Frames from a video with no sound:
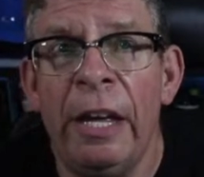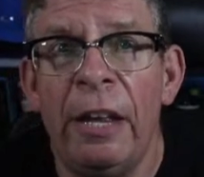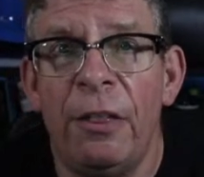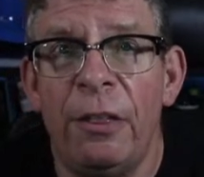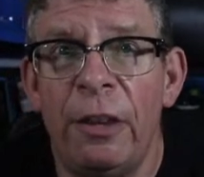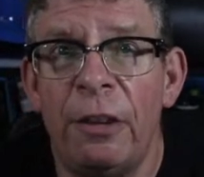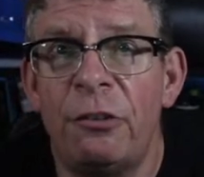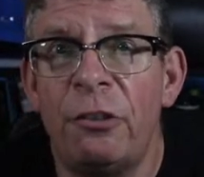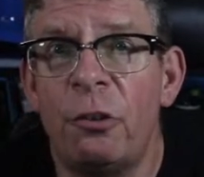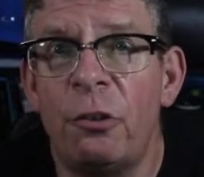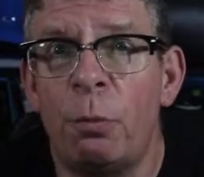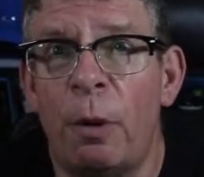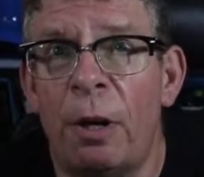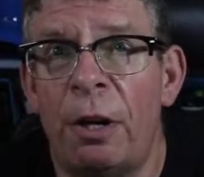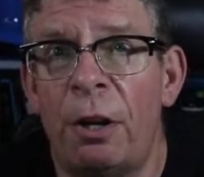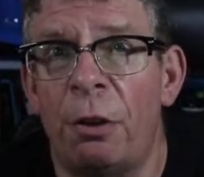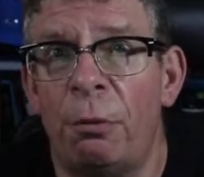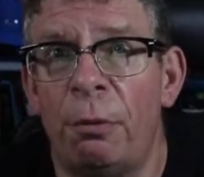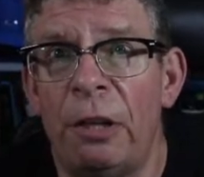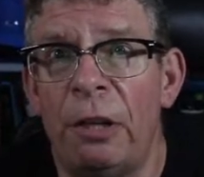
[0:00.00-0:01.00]
This is one
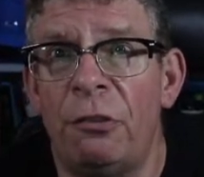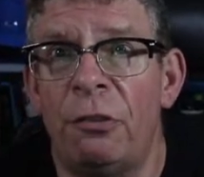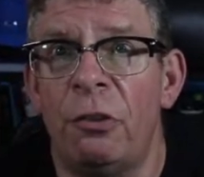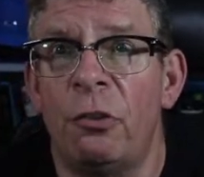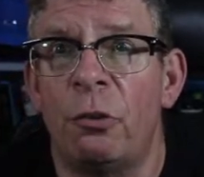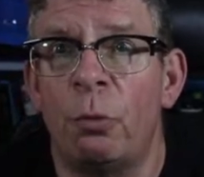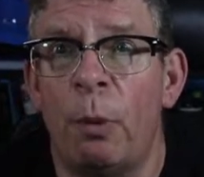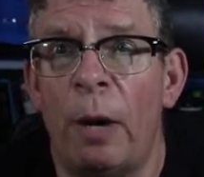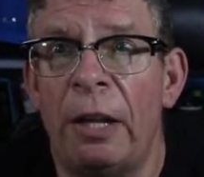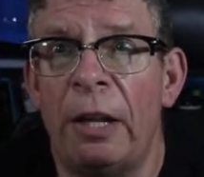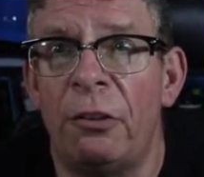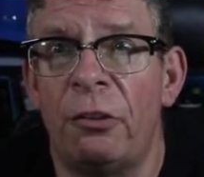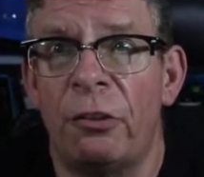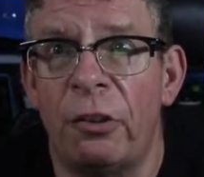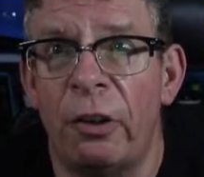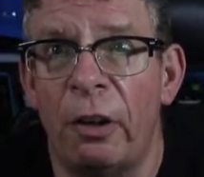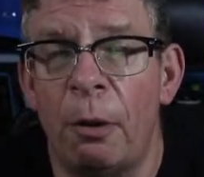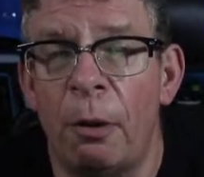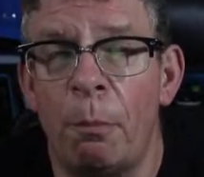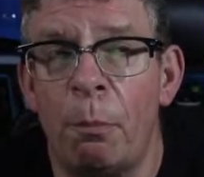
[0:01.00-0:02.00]
of the reasons why it's
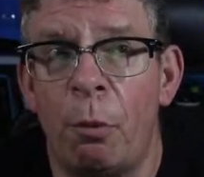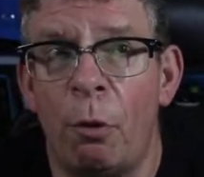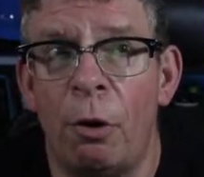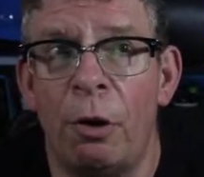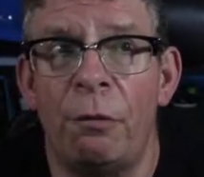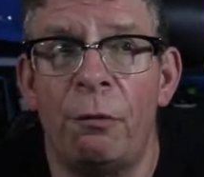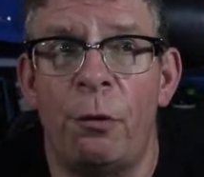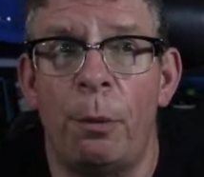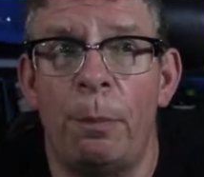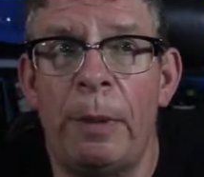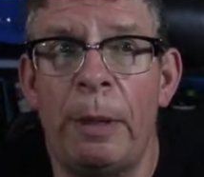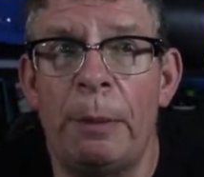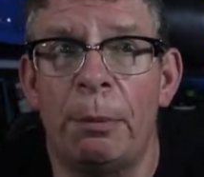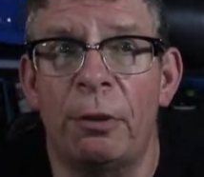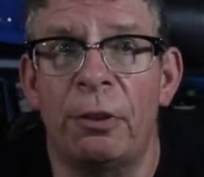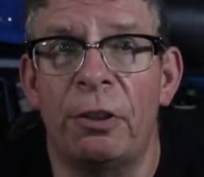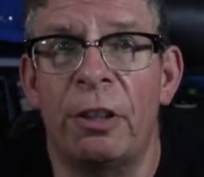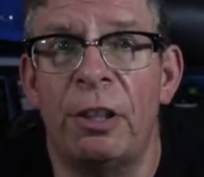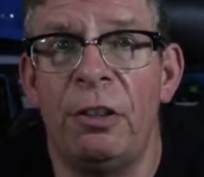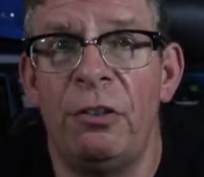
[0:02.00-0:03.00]
still important for people
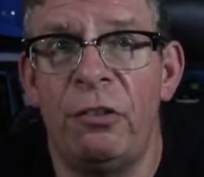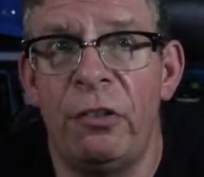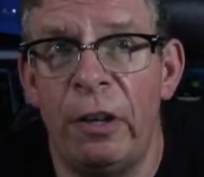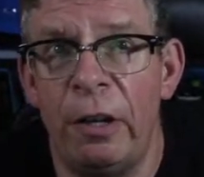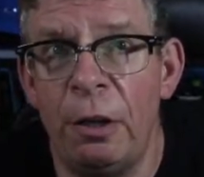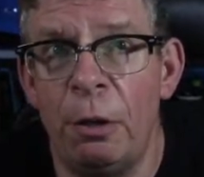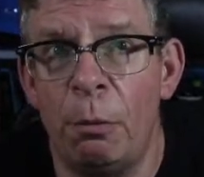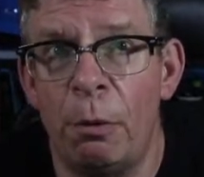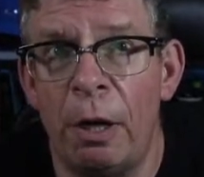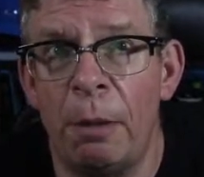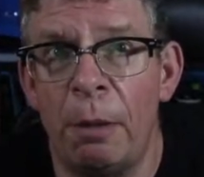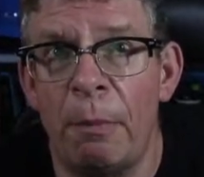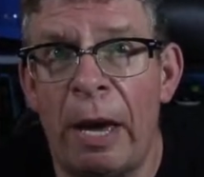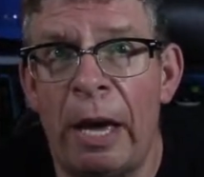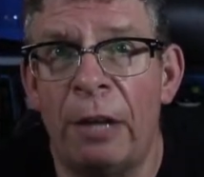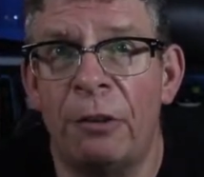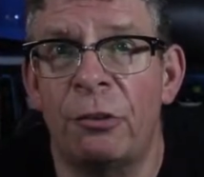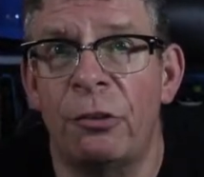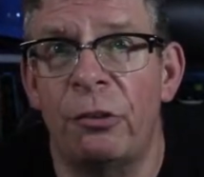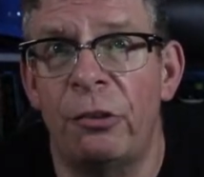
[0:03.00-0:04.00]
to continue wearing
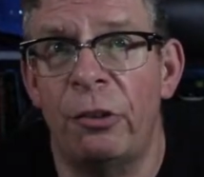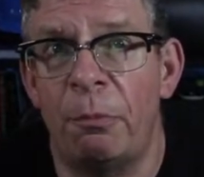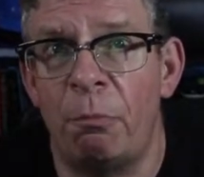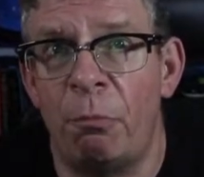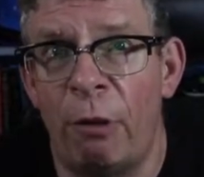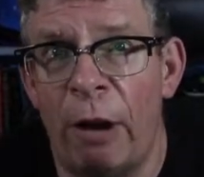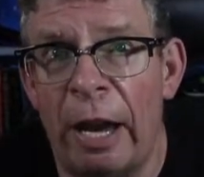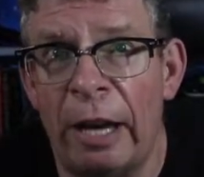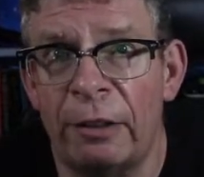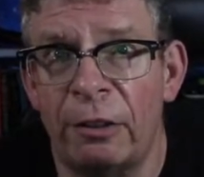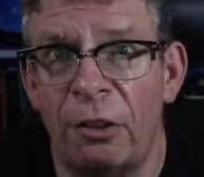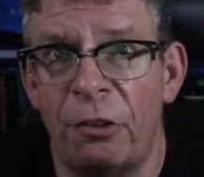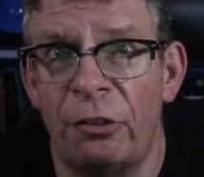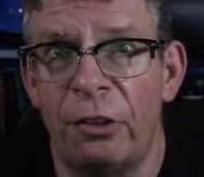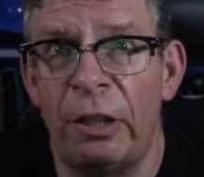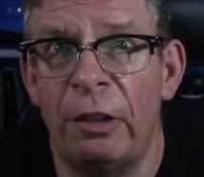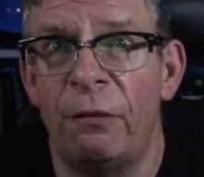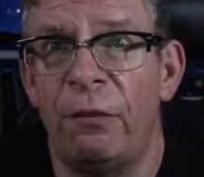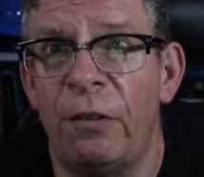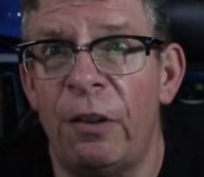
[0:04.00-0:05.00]
masks and
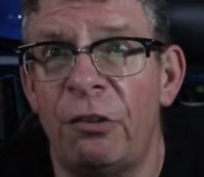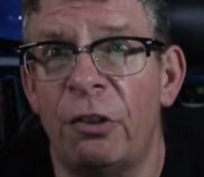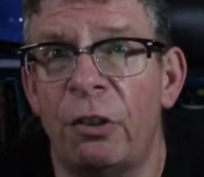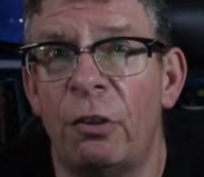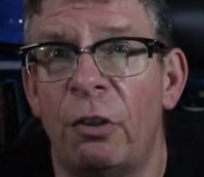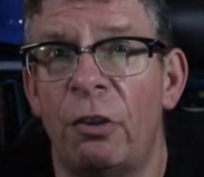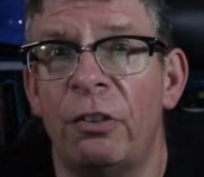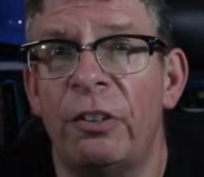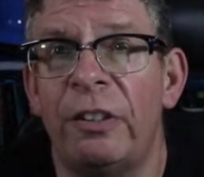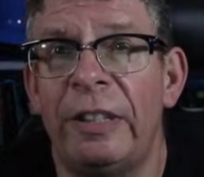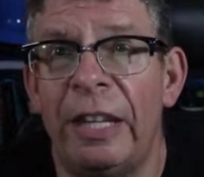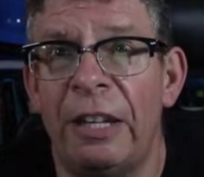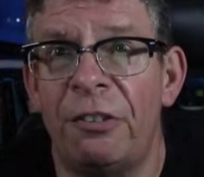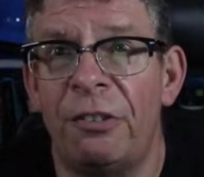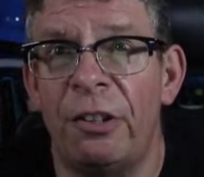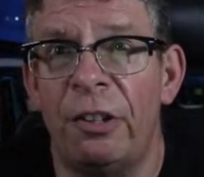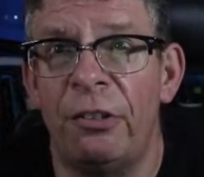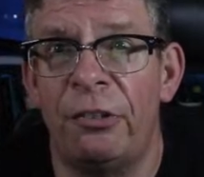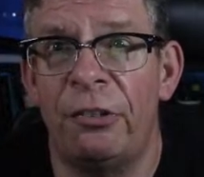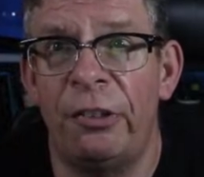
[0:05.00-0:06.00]
practicing physical
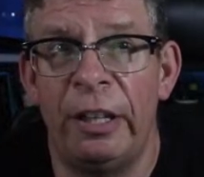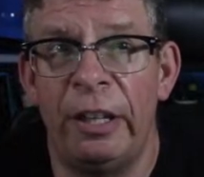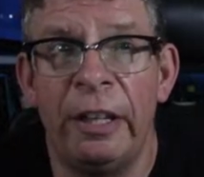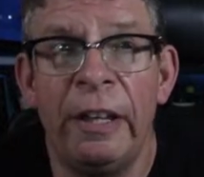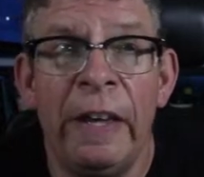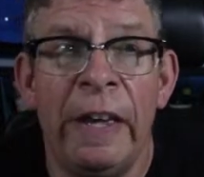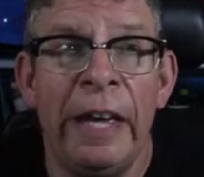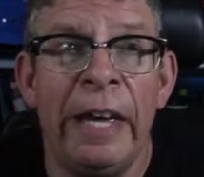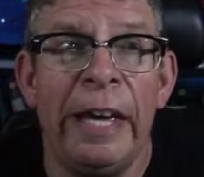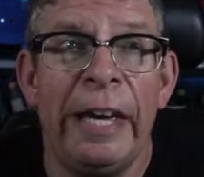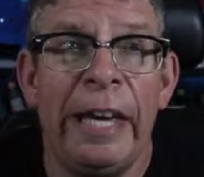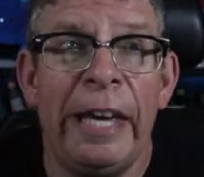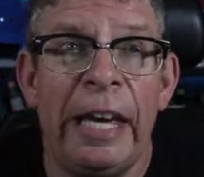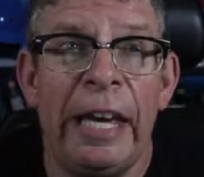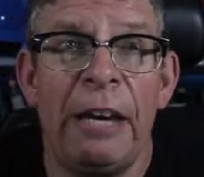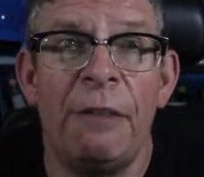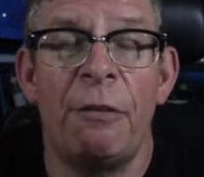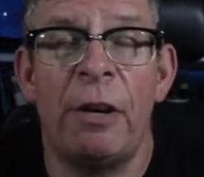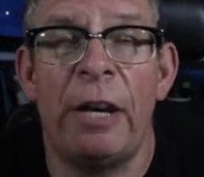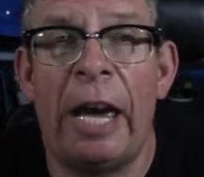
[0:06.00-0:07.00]
distancing
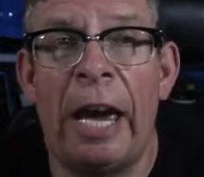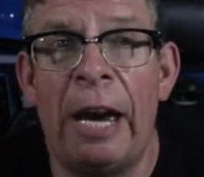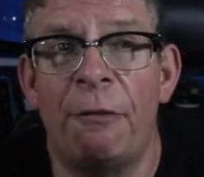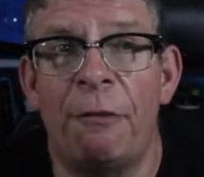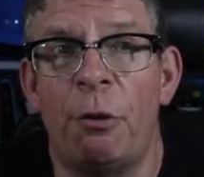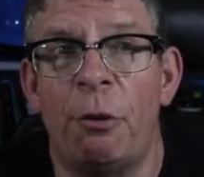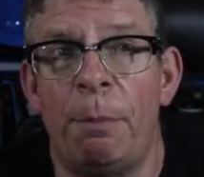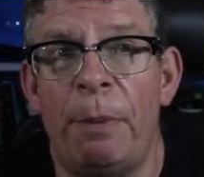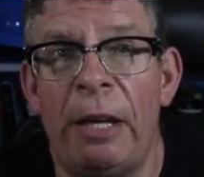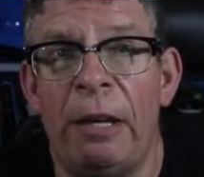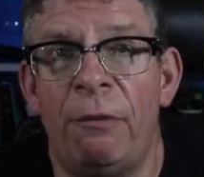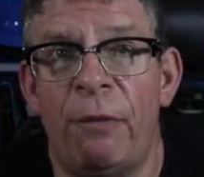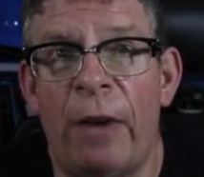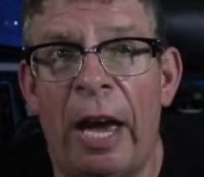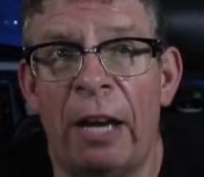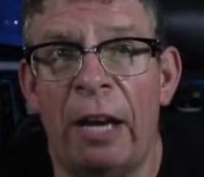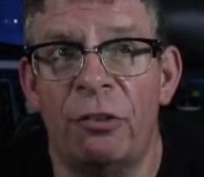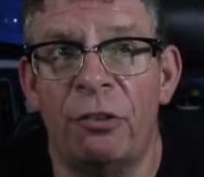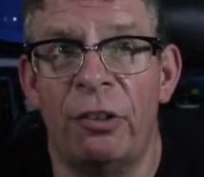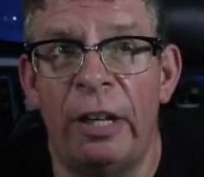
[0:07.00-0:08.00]
even after being
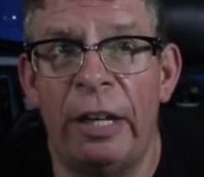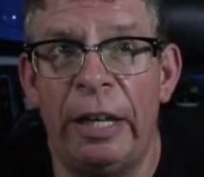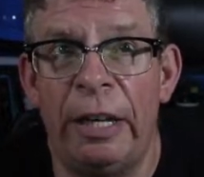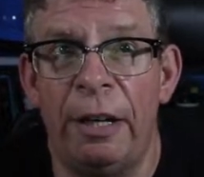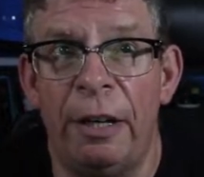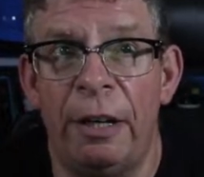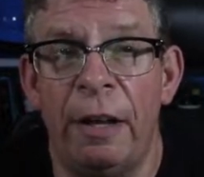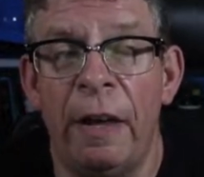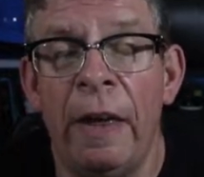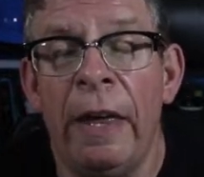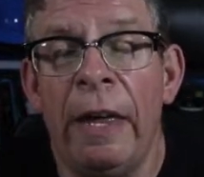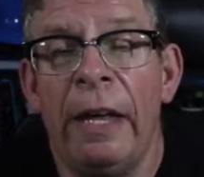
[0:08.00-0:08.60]
vaccinated.